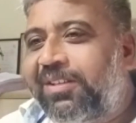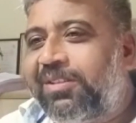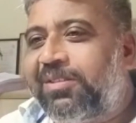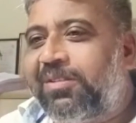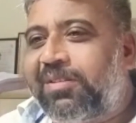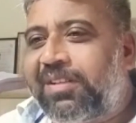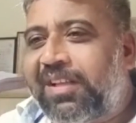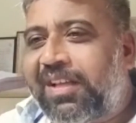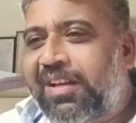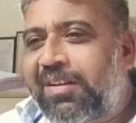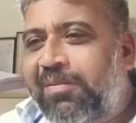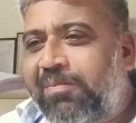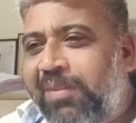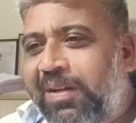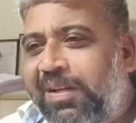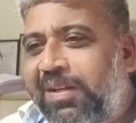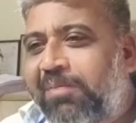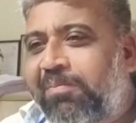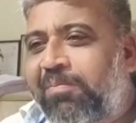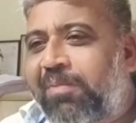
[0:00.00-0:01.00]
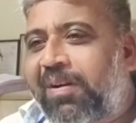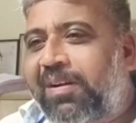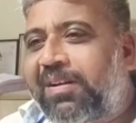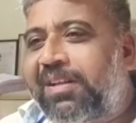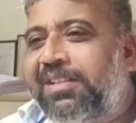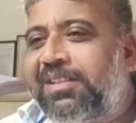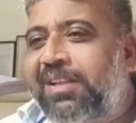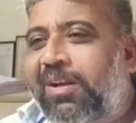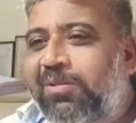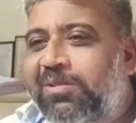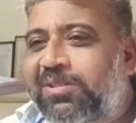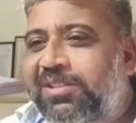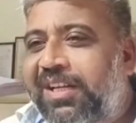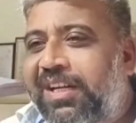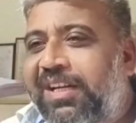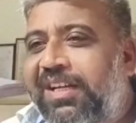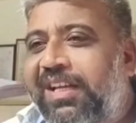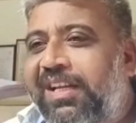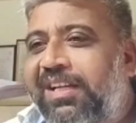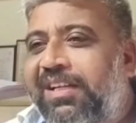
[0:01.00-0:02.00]
So, there are many parties
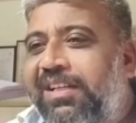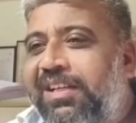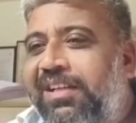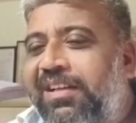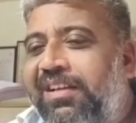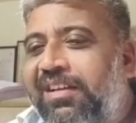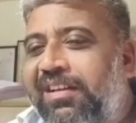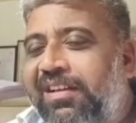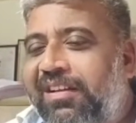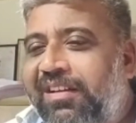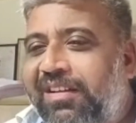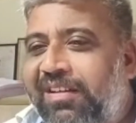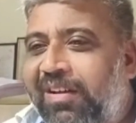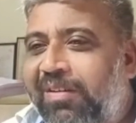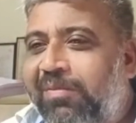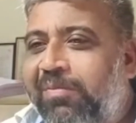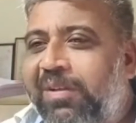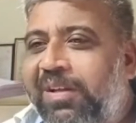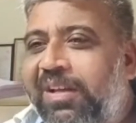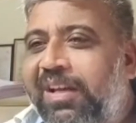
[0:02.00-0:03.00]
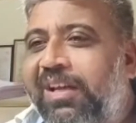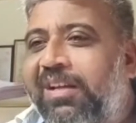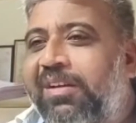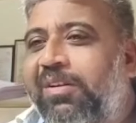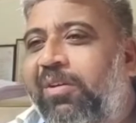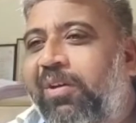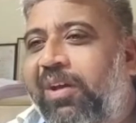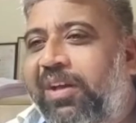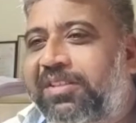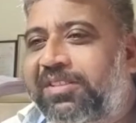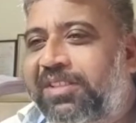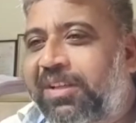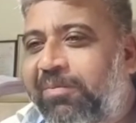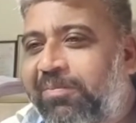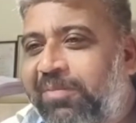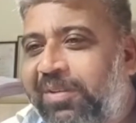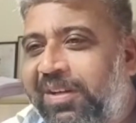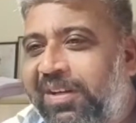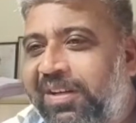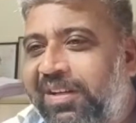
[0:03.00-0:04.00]
outside and come here, you have
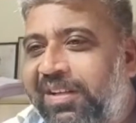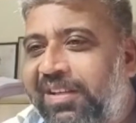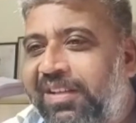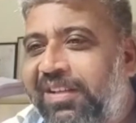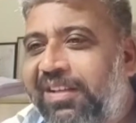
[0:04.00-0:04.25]
accepted.